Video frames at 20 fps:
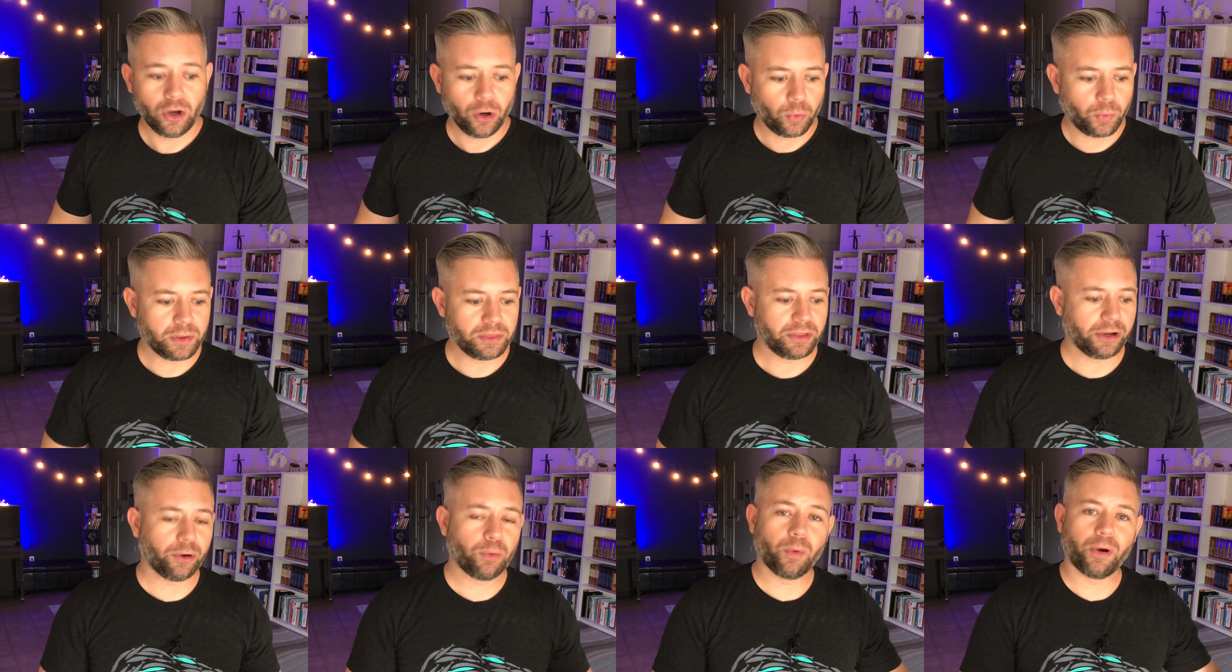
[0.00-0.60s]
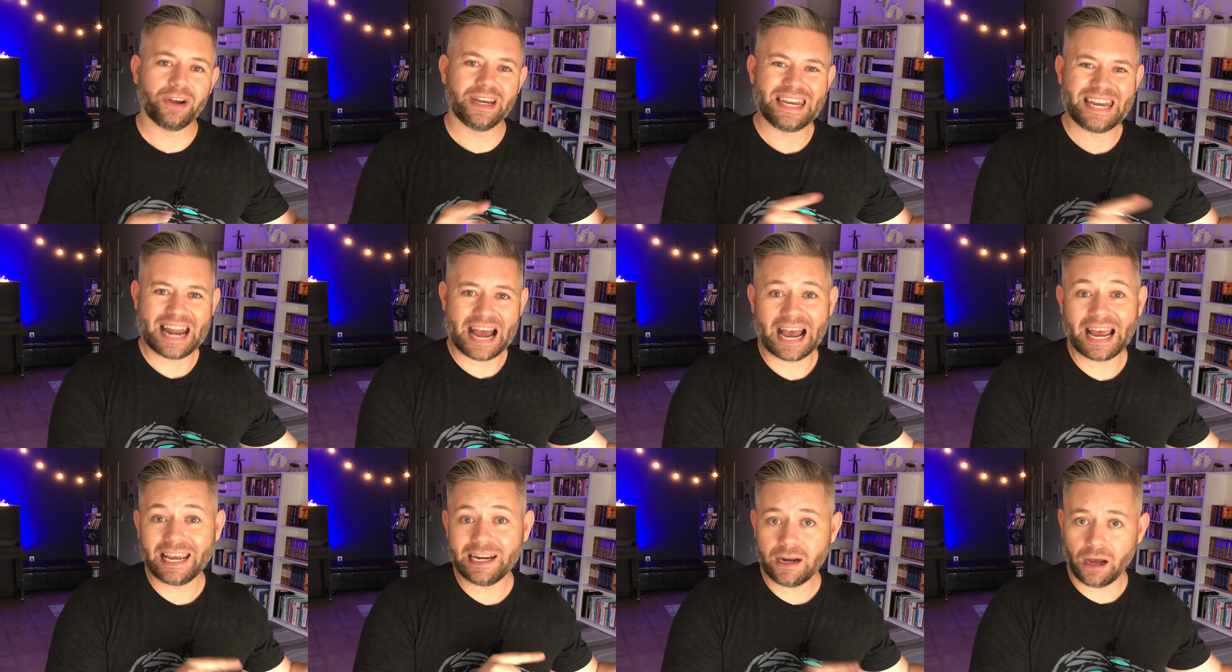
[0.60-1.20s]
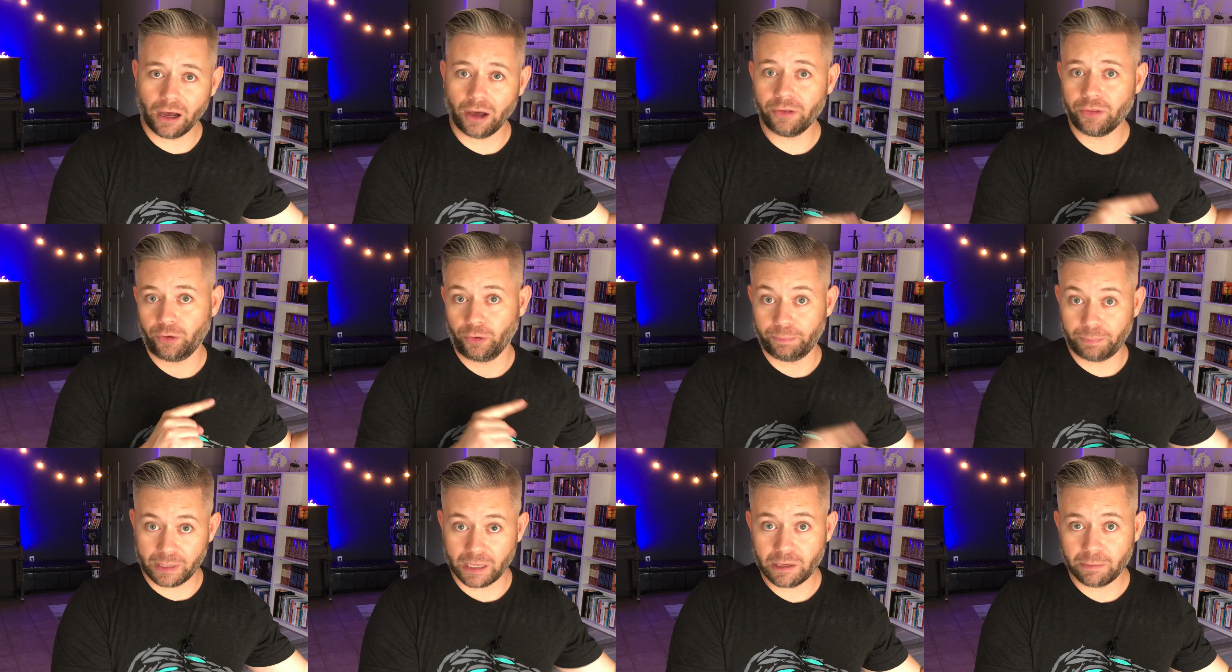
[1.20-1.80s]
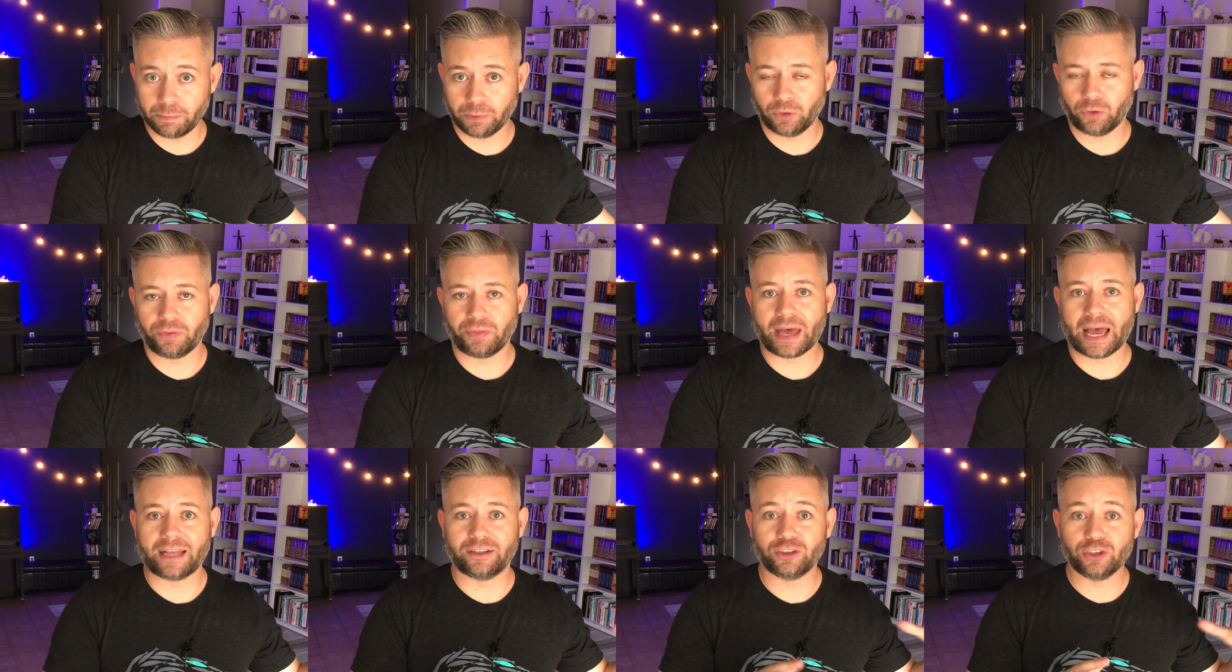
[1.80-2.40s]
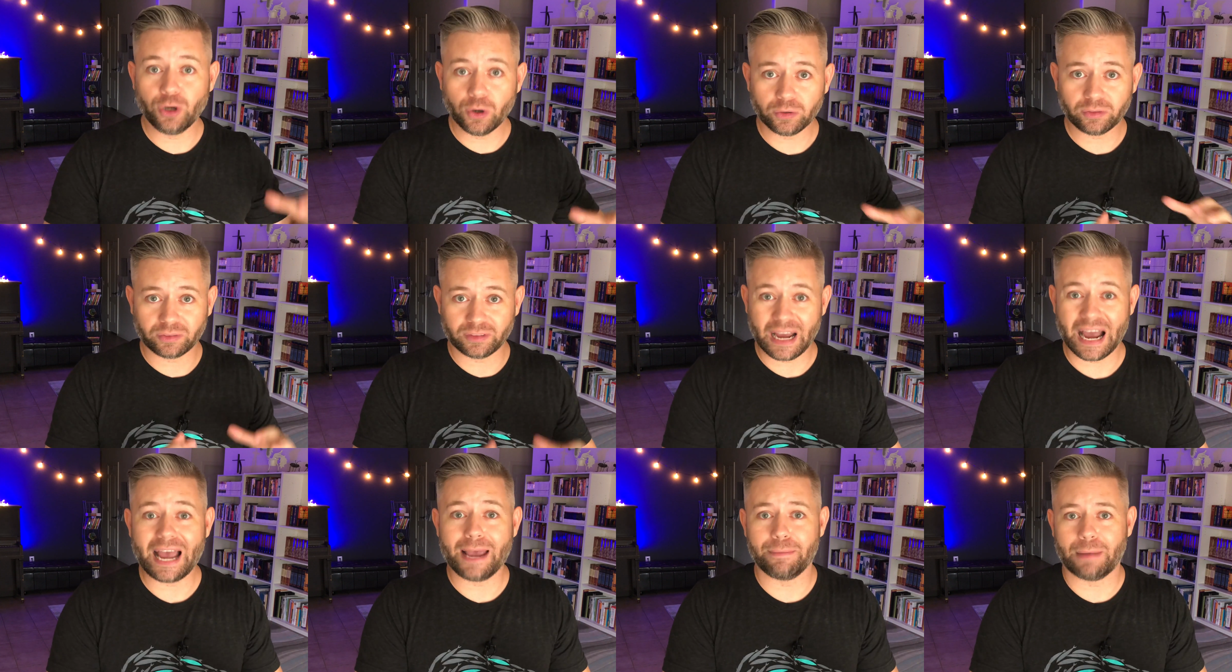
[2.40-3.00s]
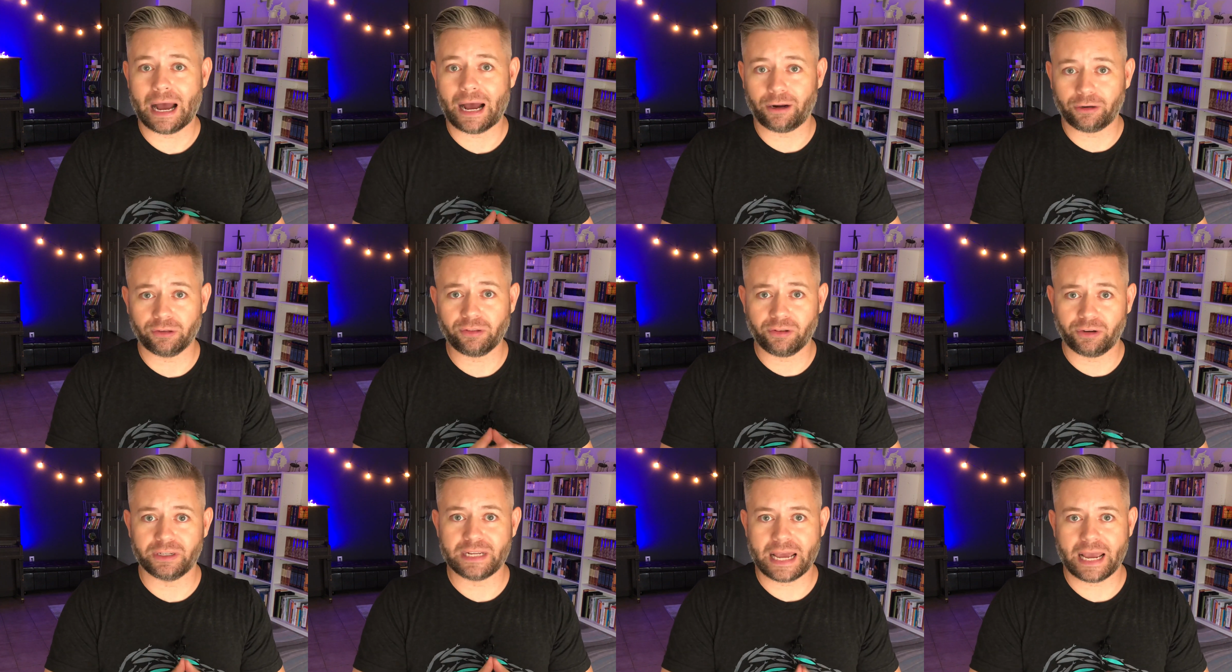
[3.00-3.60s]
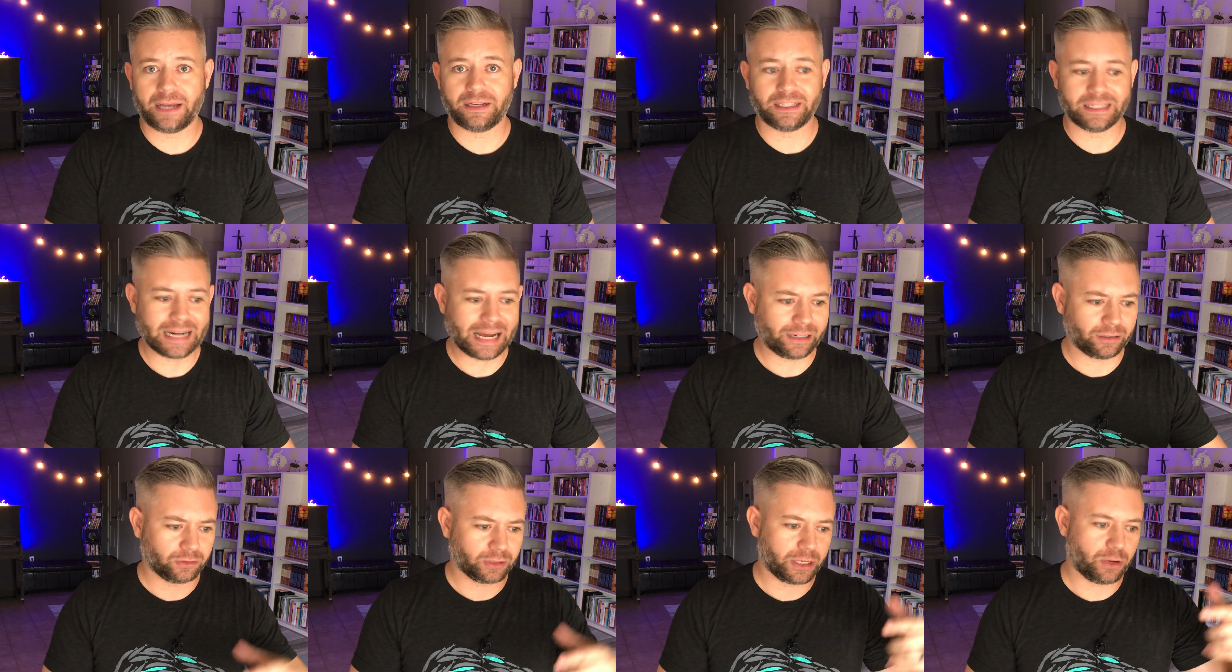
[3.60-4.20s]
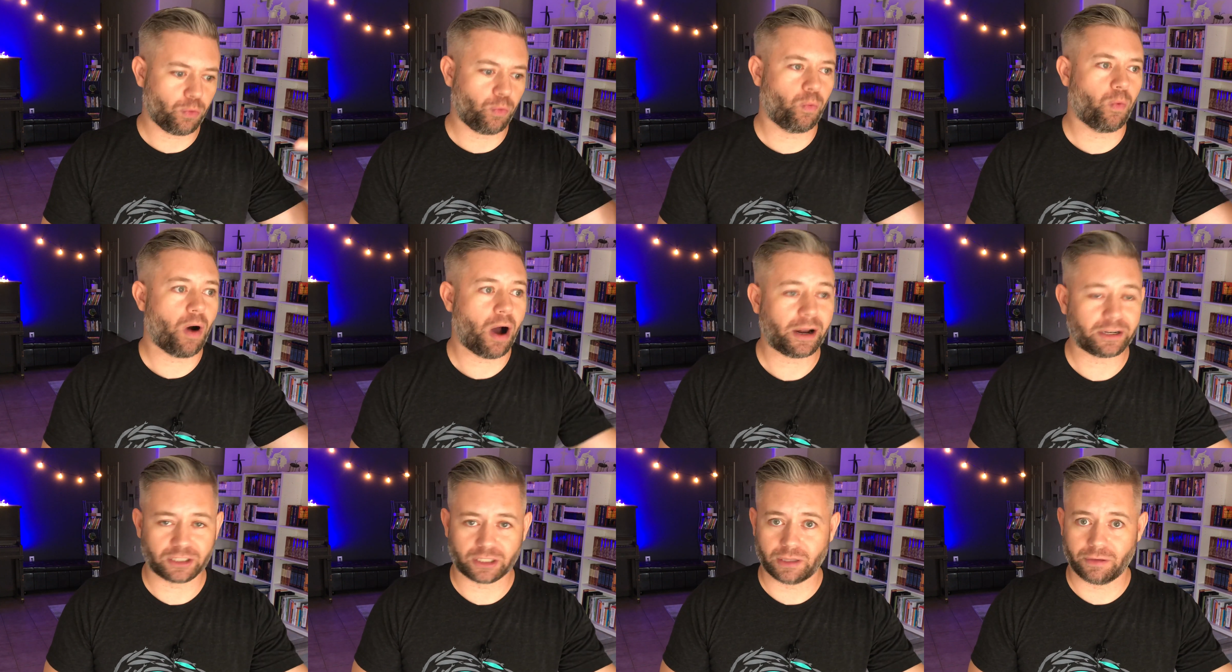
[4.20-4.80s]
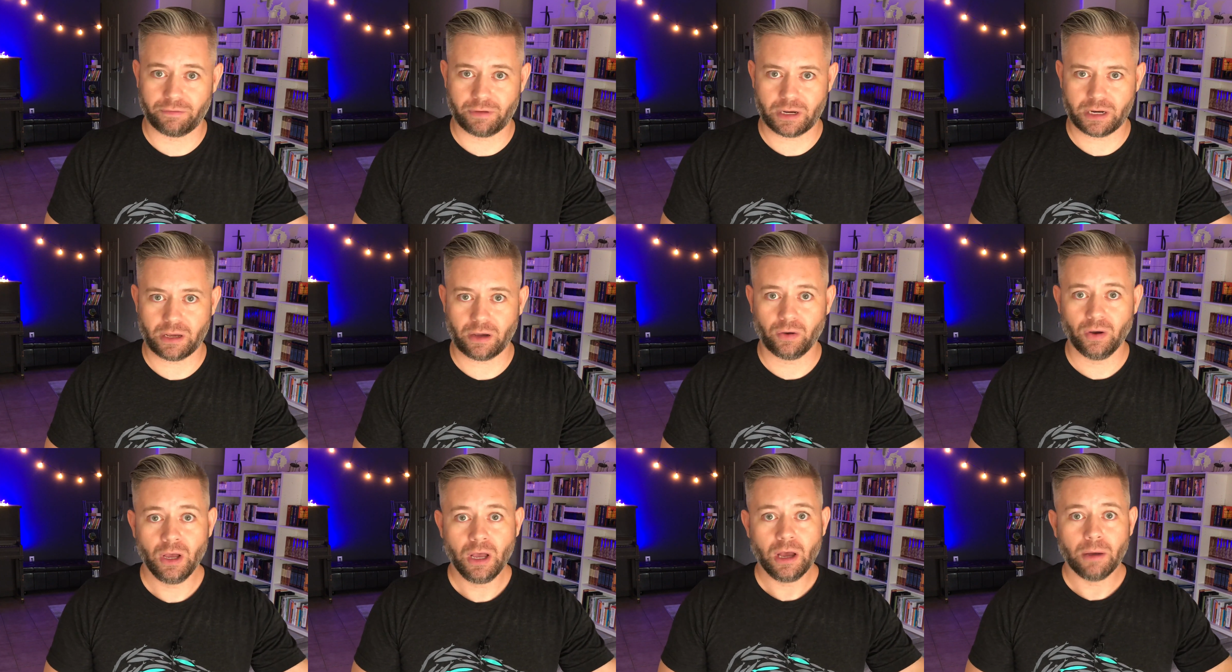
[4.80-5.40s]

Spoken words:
when there were 9 other people that took time out of their day to not only watch the video,